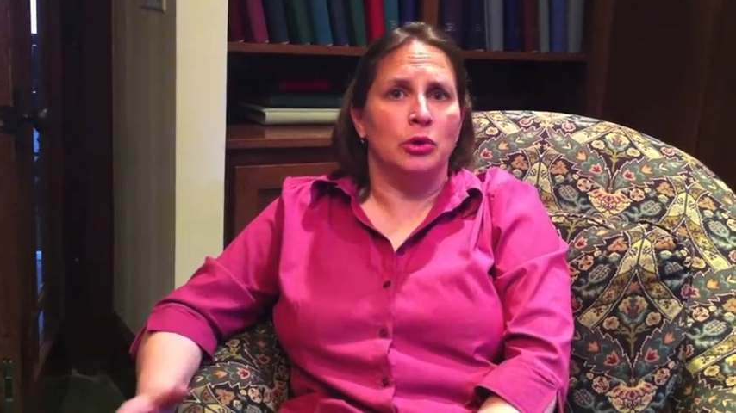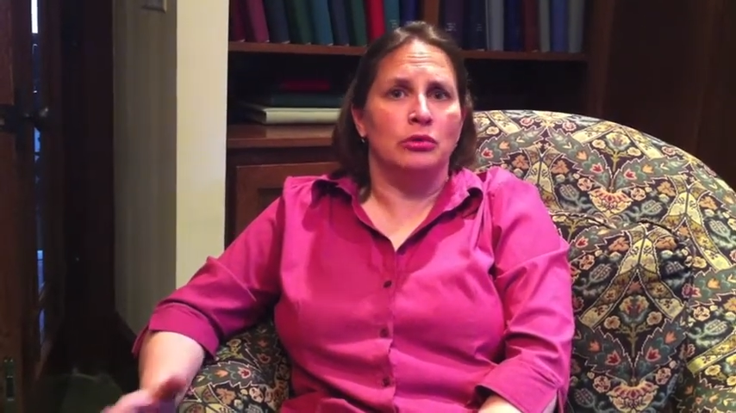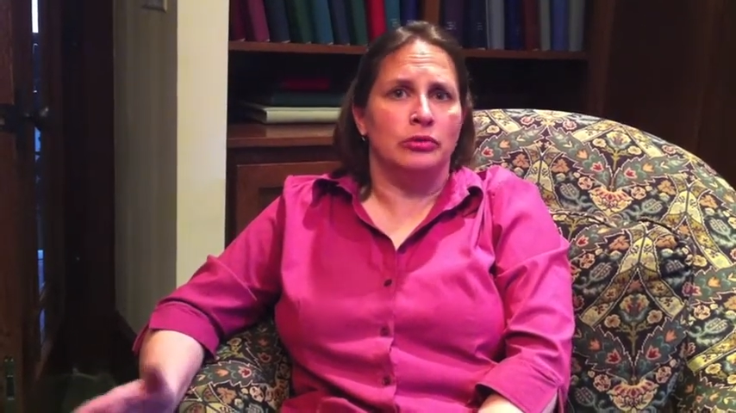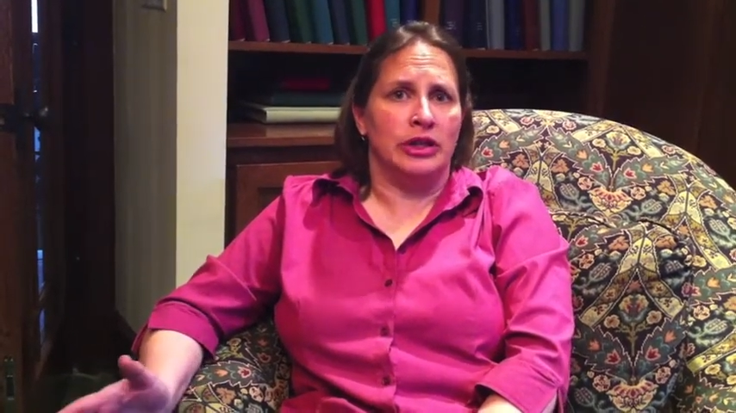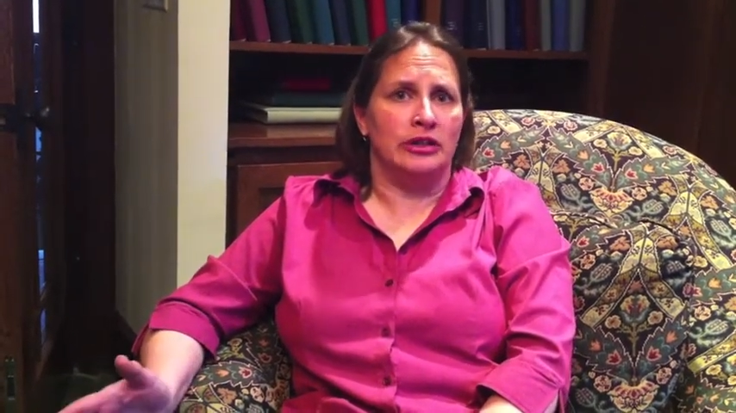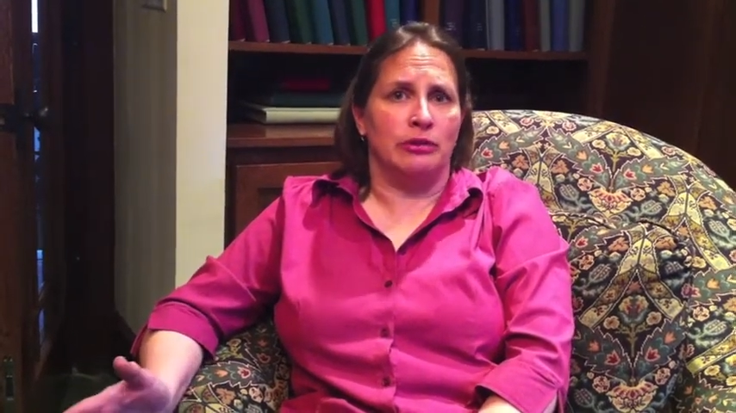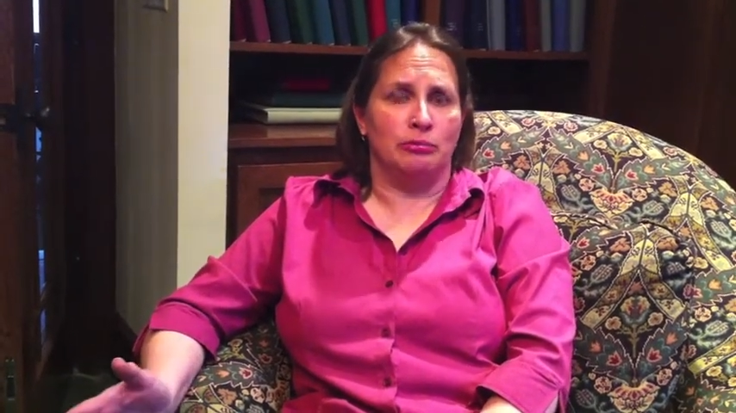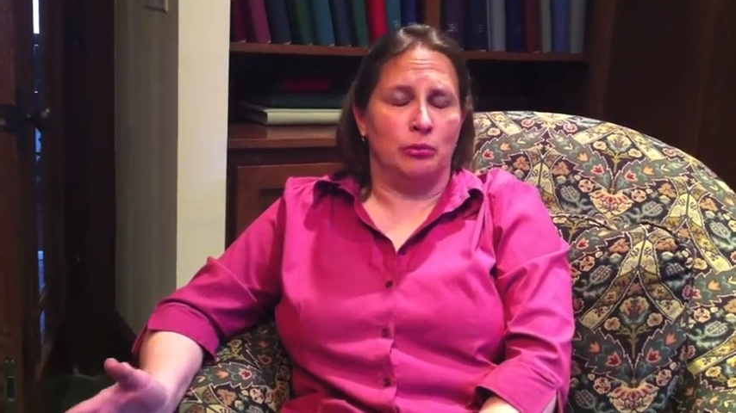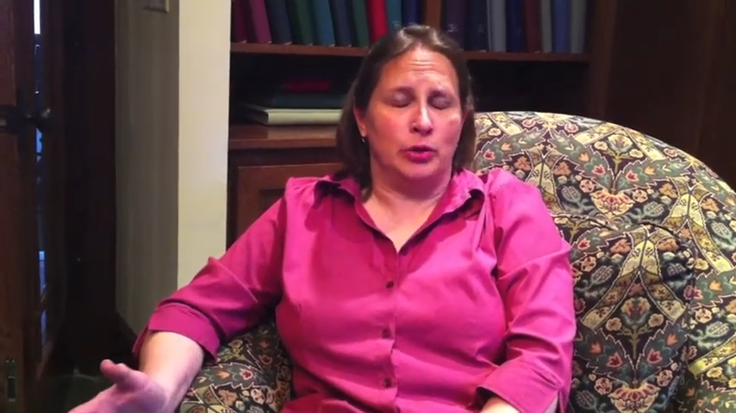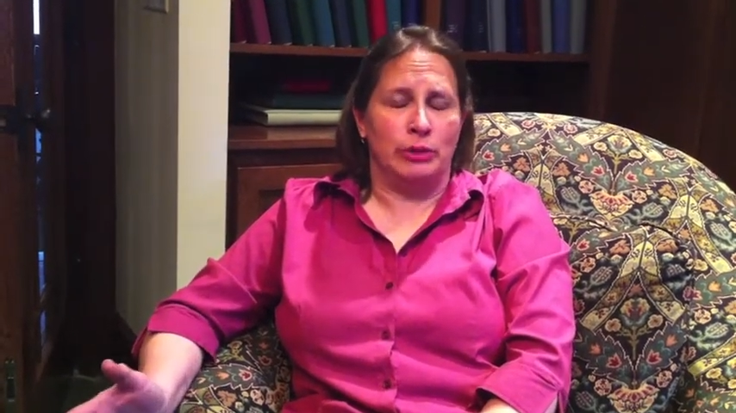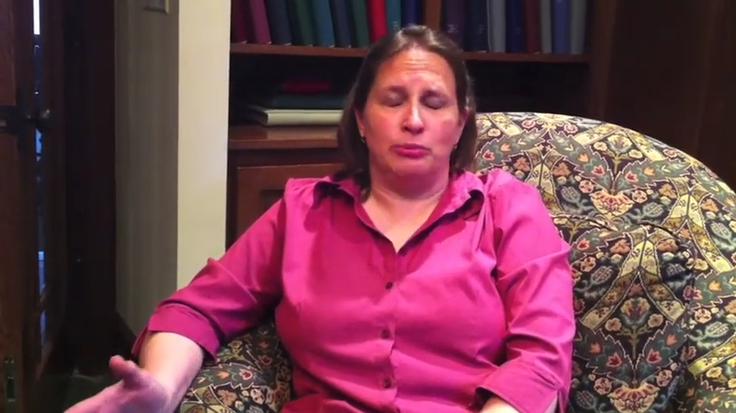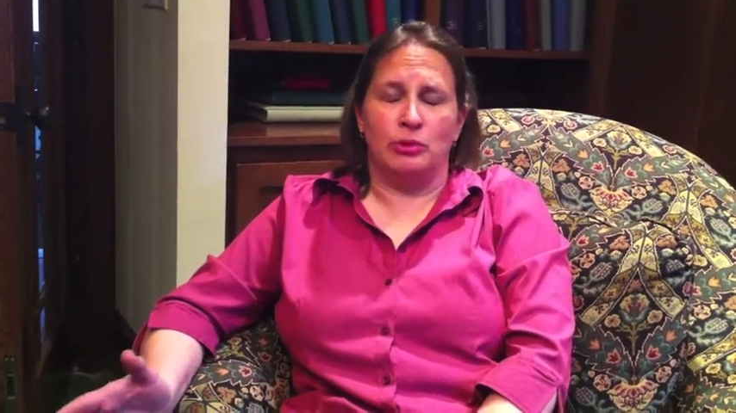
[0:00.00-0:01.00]
will
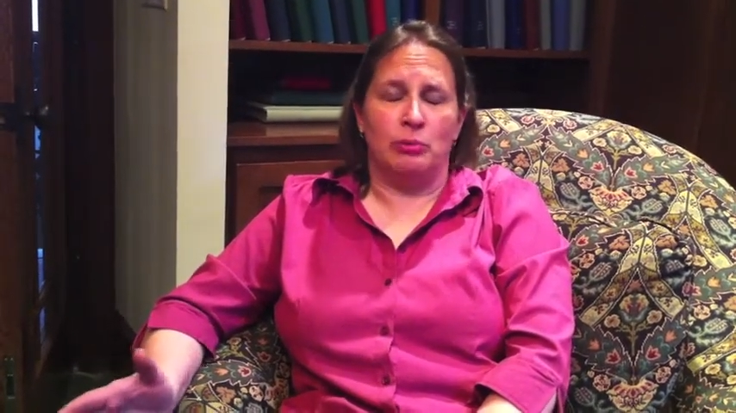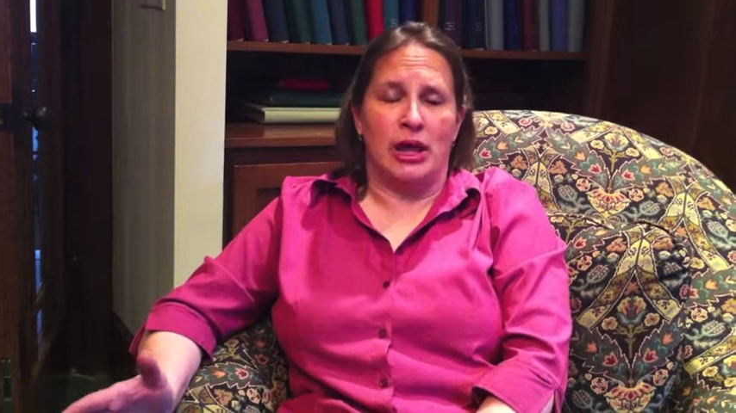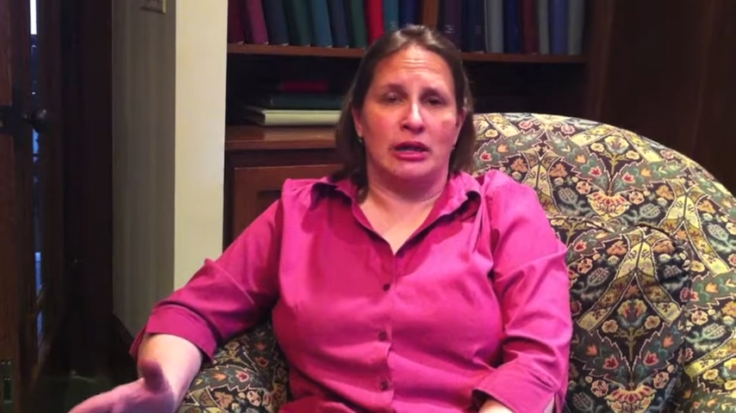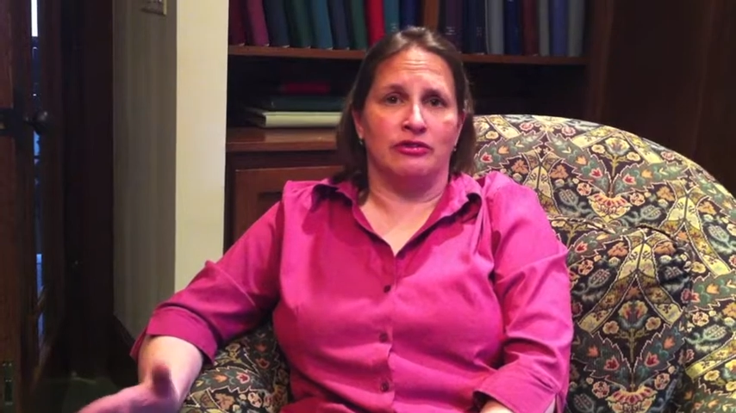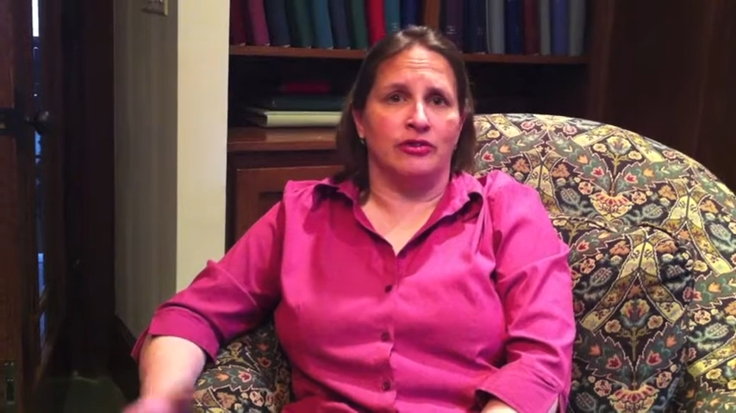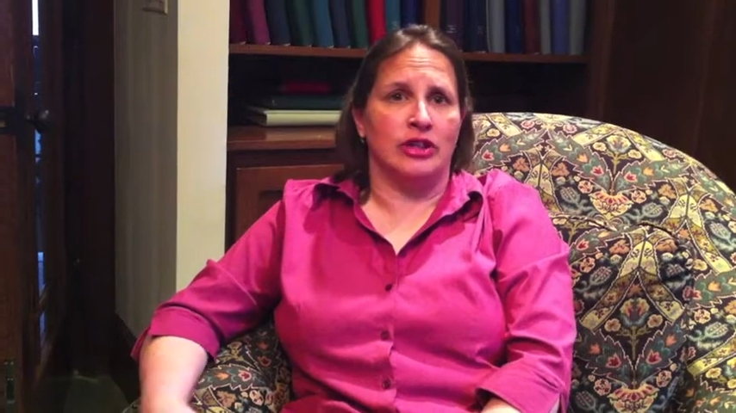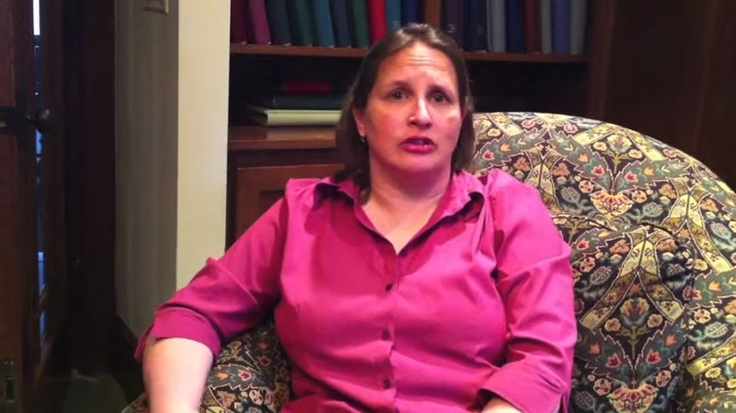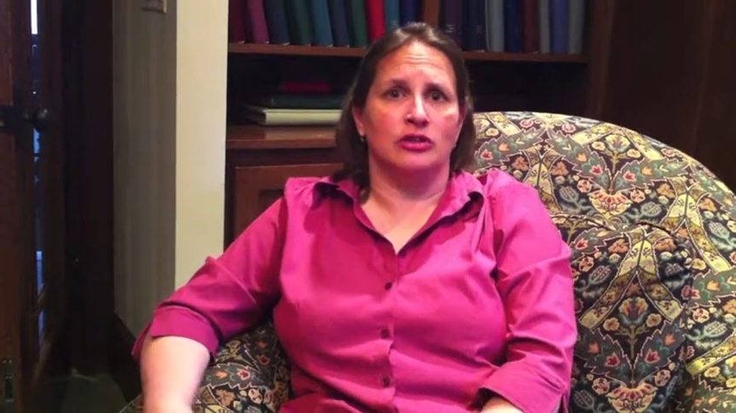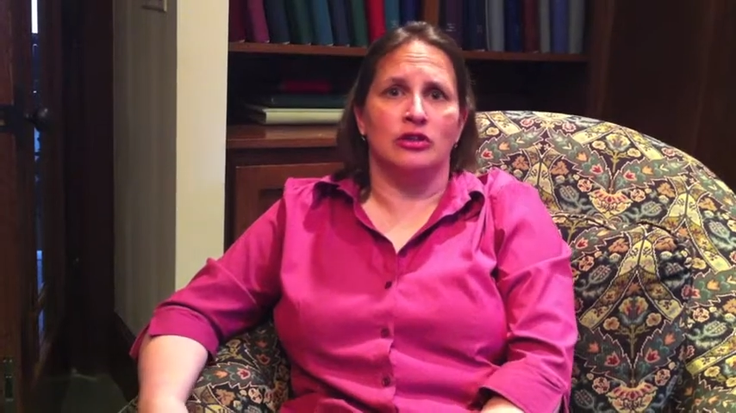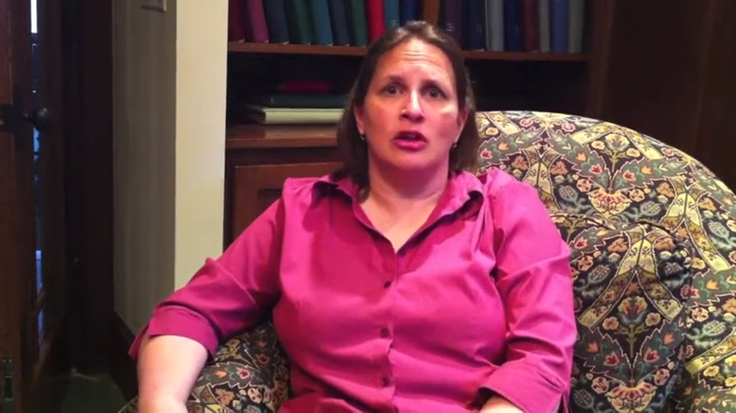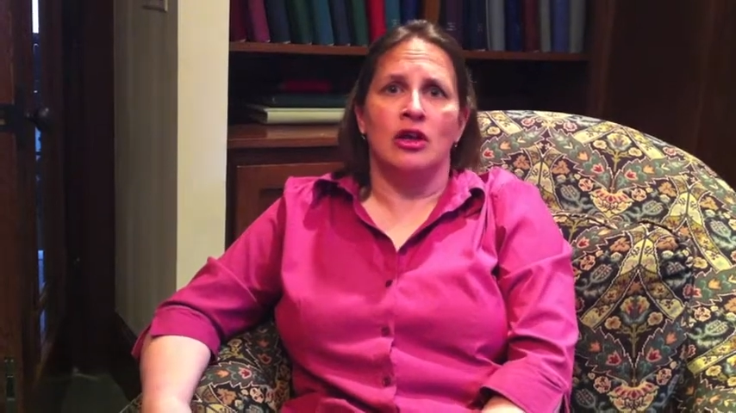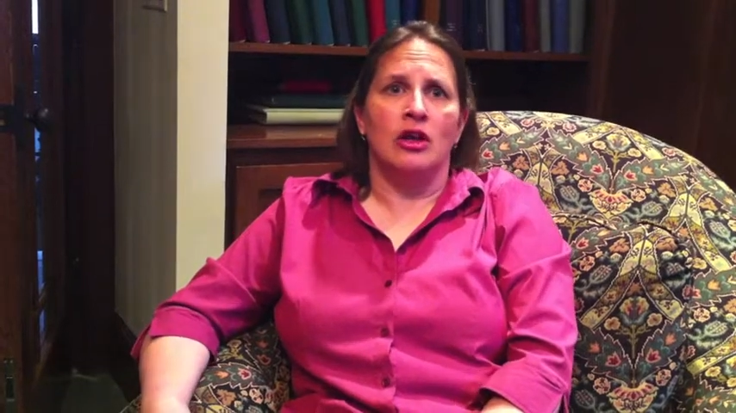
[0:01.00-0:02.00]
reap the benefits